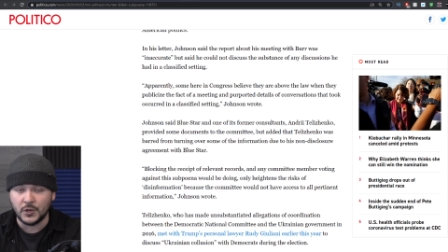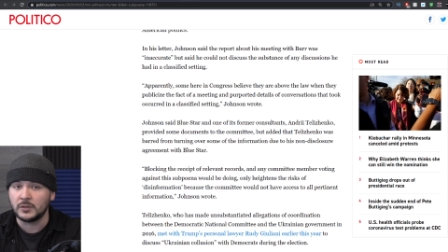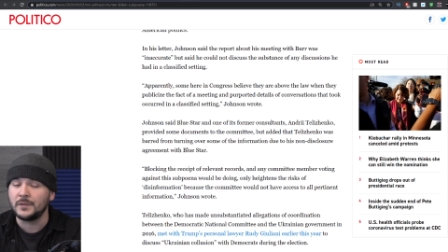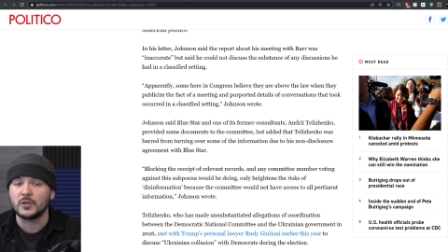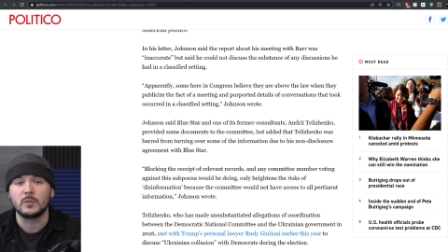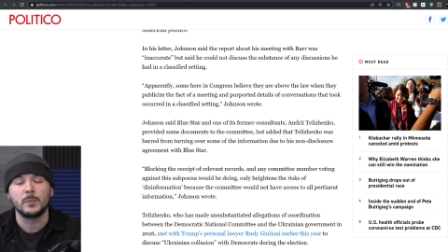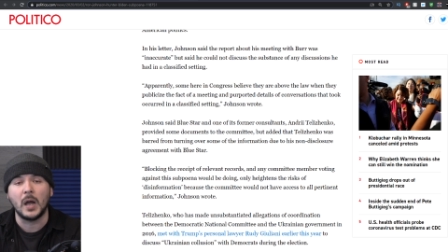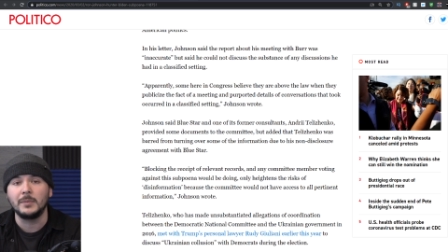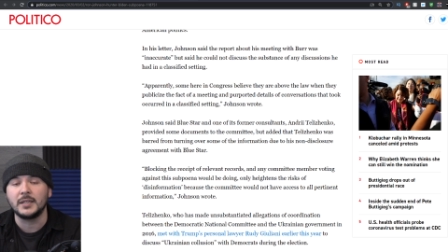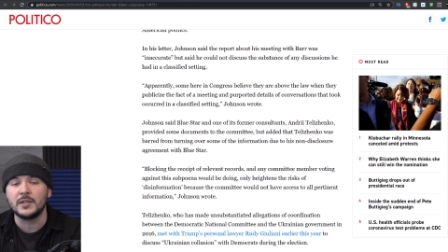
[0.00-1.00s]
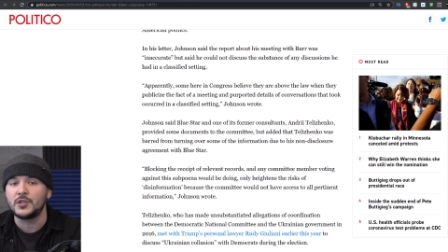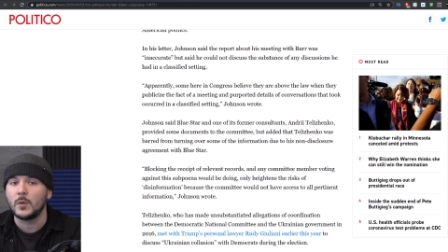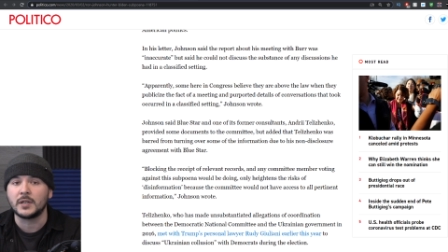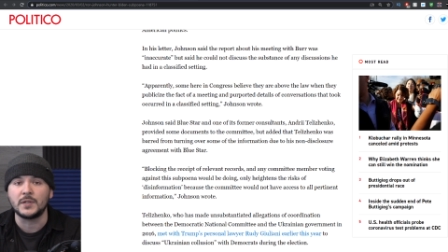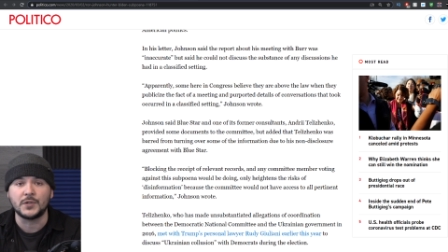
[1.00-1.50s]
Certainly, there are some Republicans
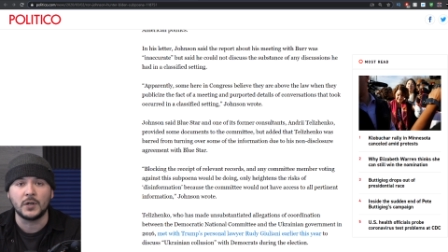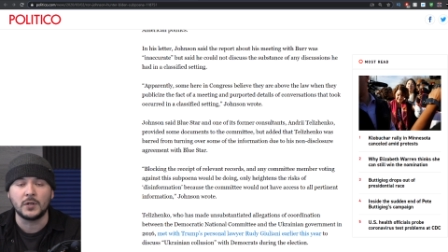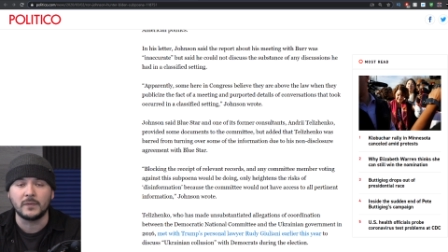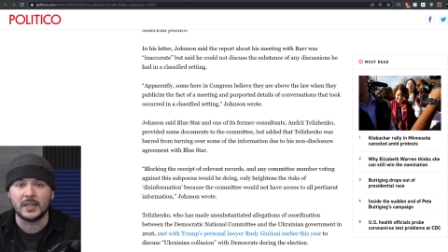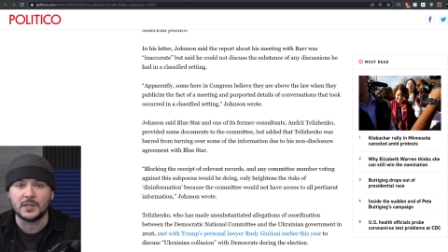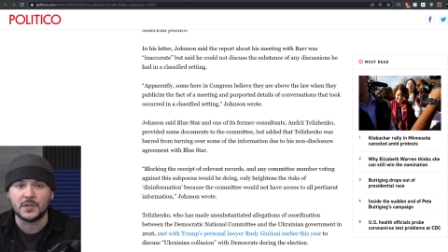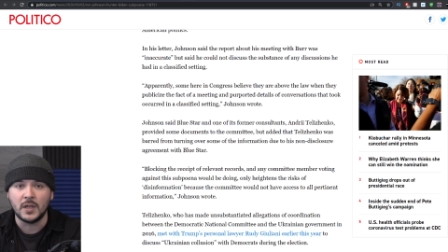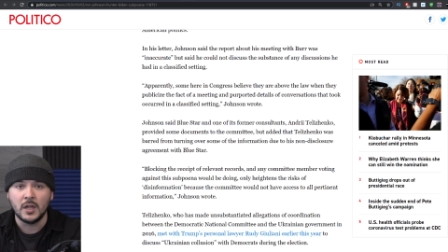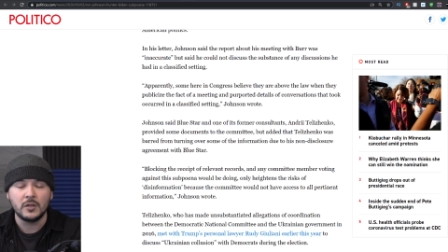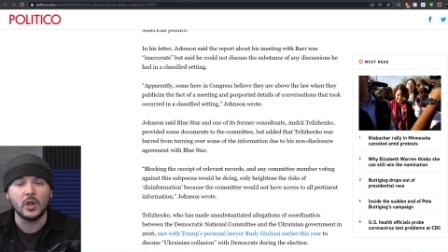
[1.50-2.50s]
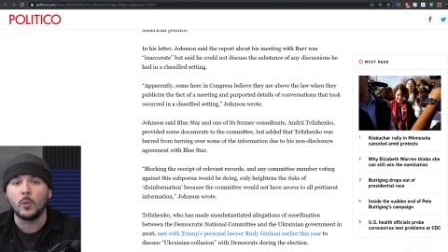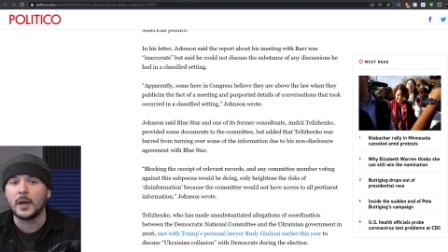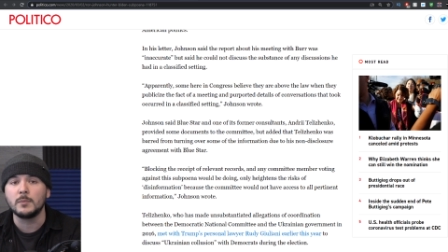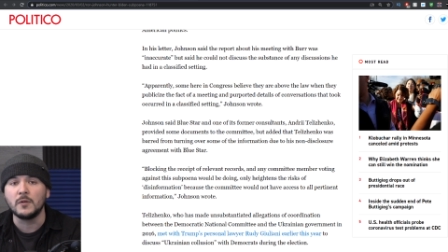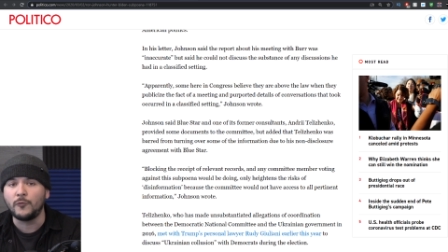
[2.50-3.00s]
who are concerned over this, don't
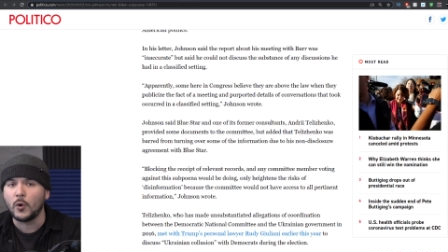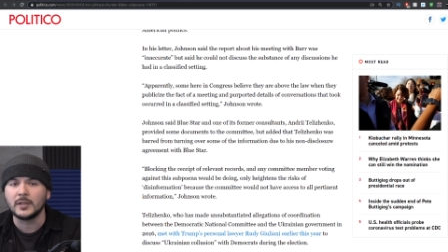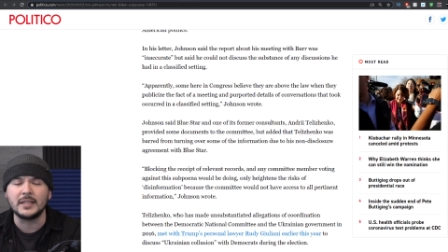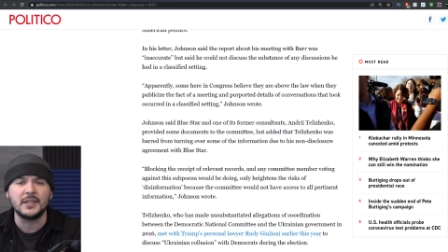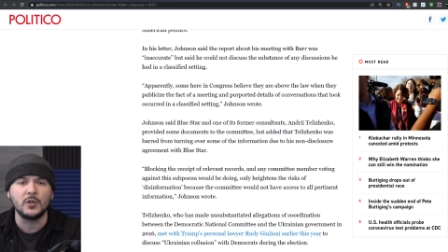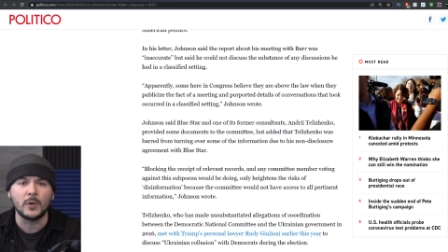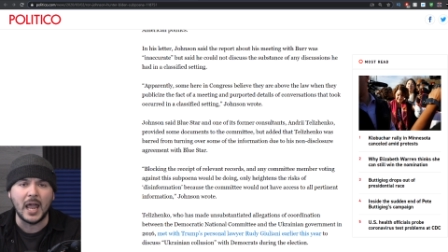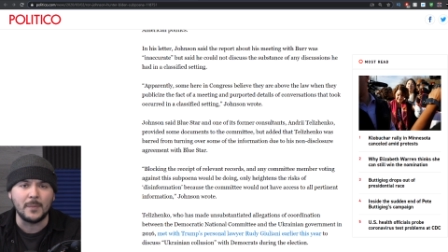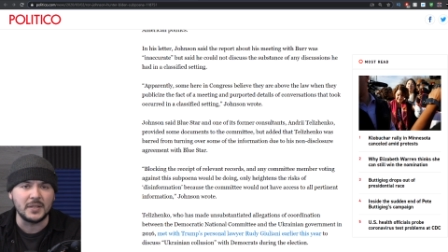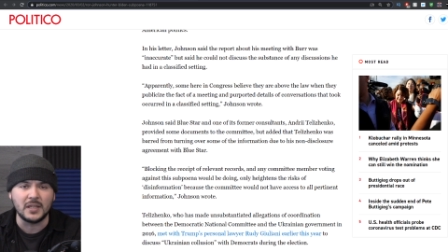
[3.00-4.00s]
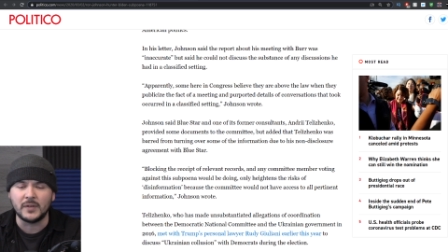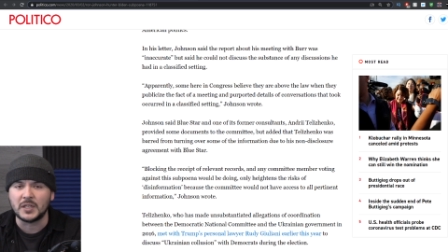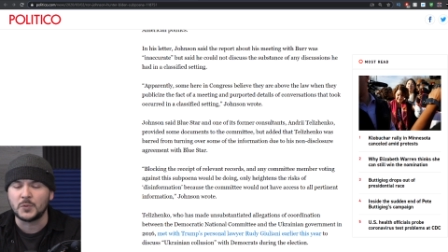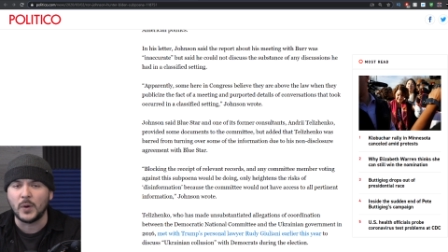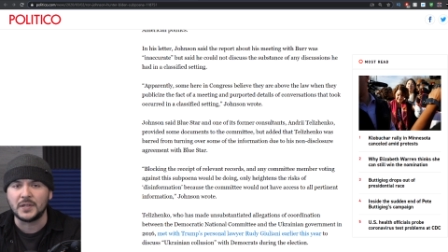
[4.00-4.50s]
want to move forward. Lindsey Graham has even
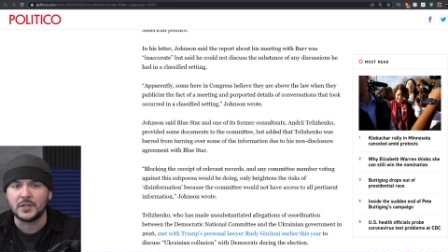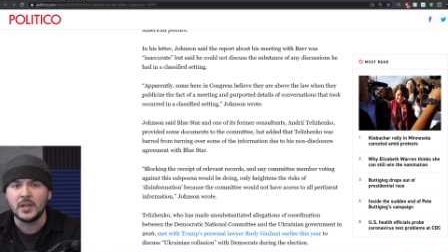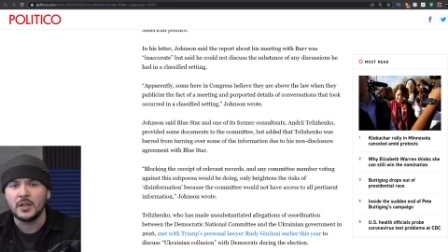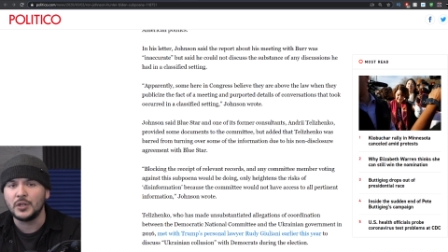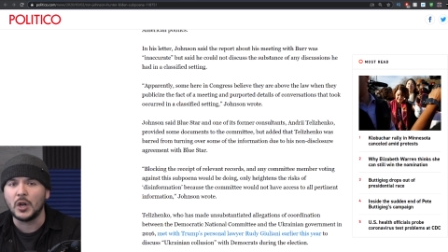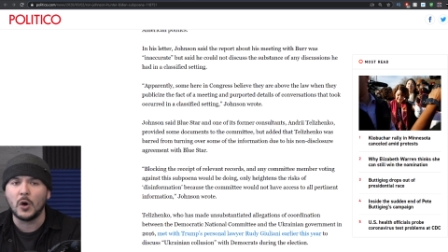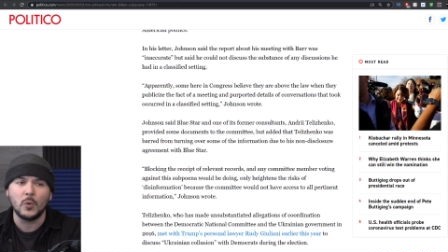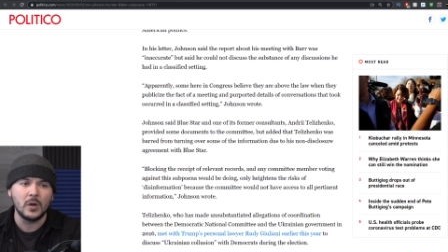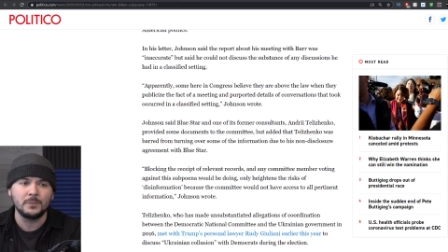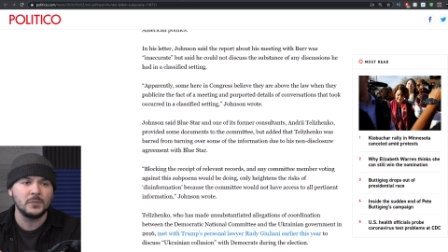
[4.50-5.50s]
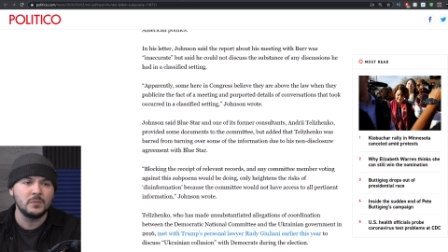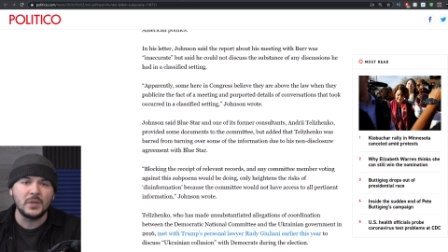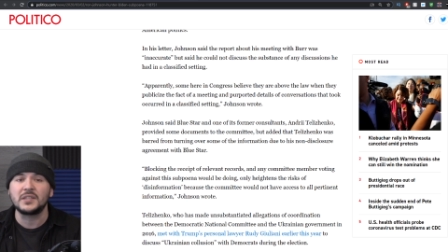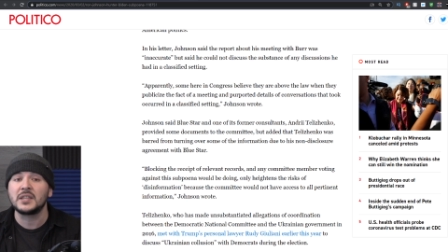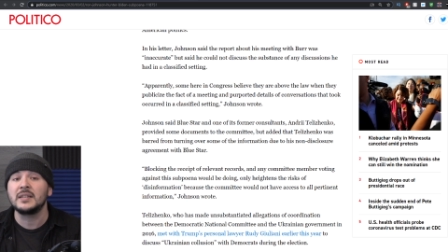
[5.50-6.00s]
expressed, you know,
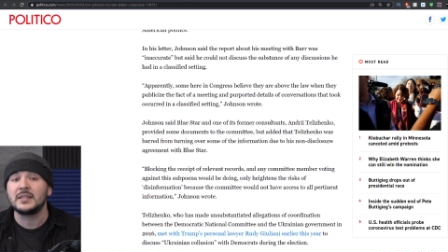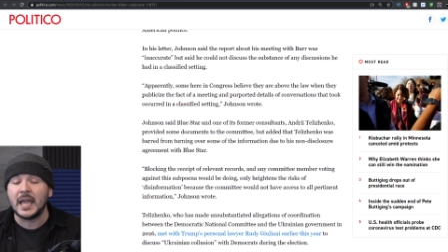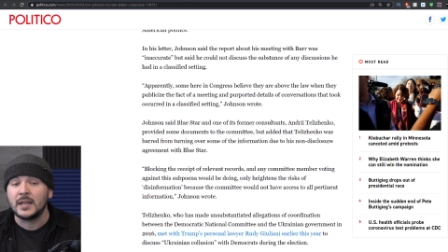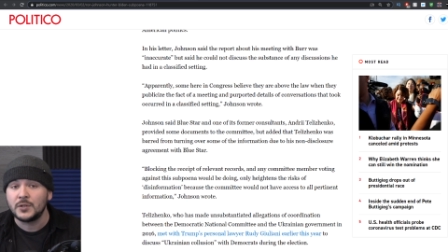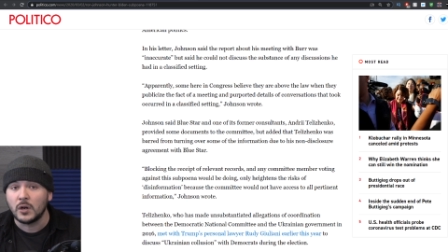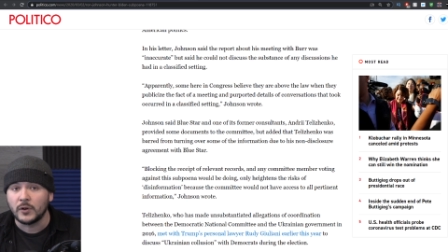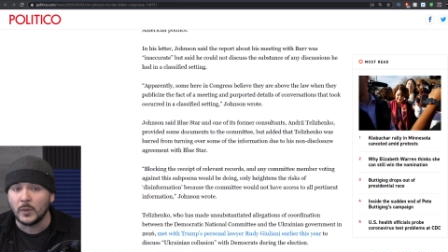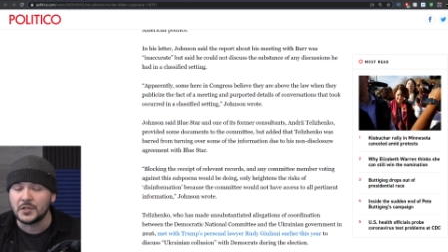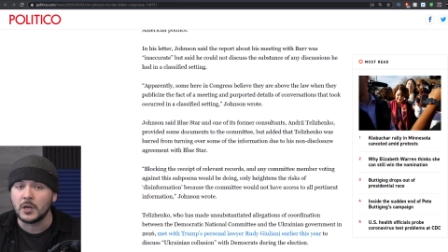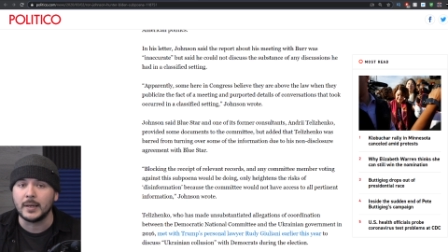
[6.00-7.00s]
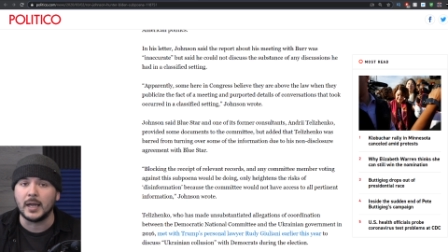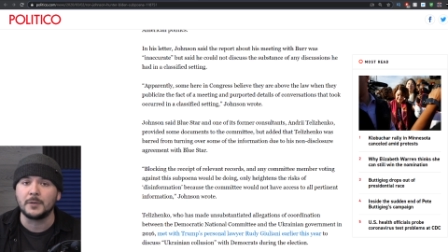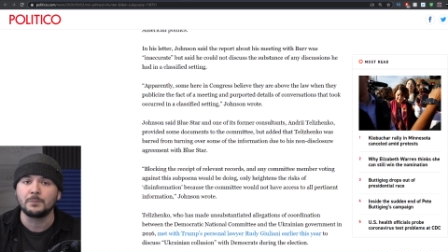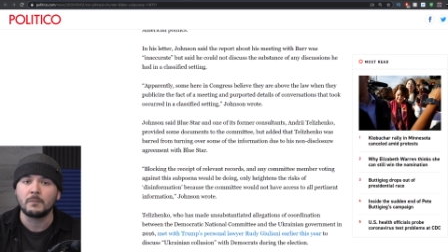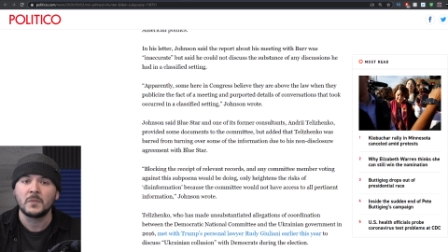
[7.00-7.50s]
discontent over what's going
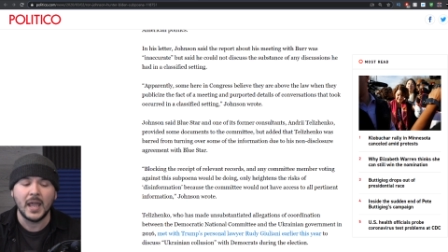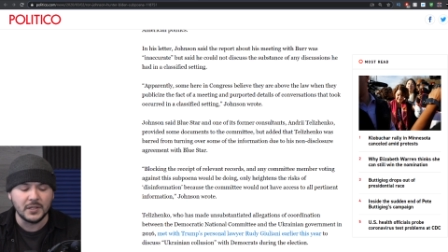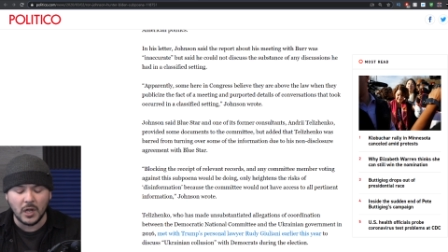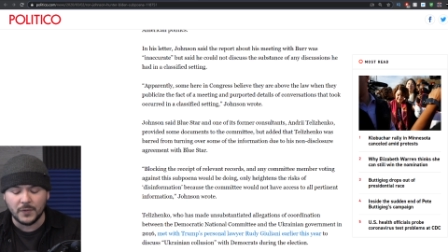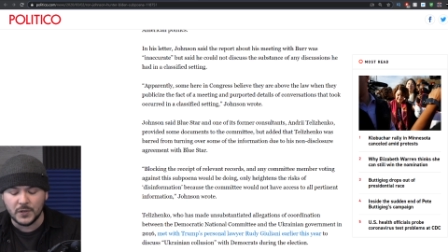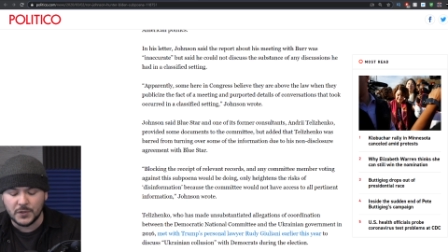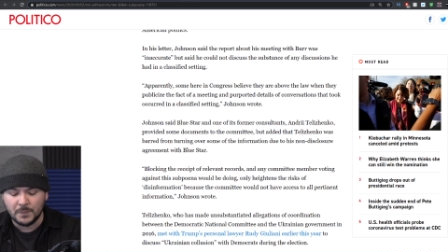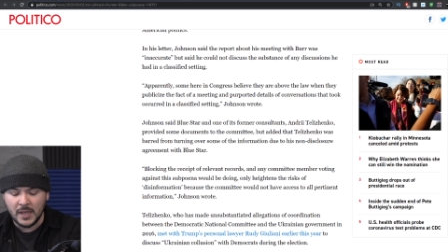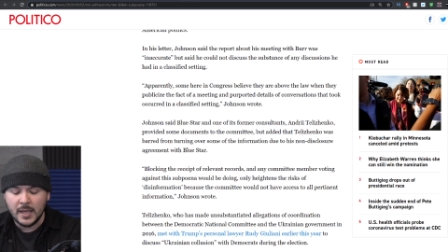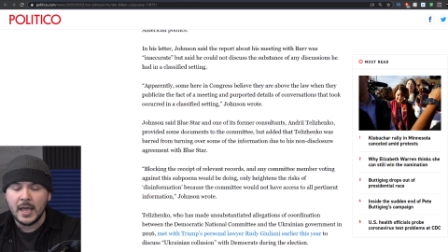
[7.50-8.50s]
on, as others.